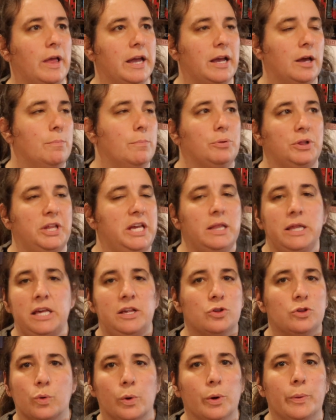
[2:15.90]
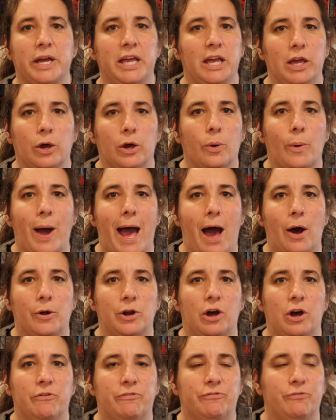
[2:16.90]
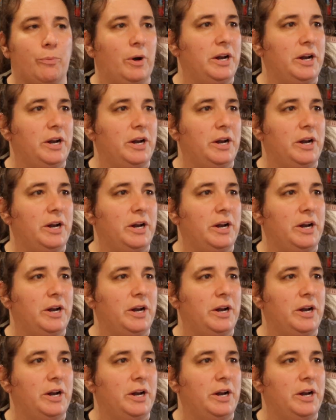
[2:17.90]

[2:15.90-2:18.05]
like completely screwing you out of,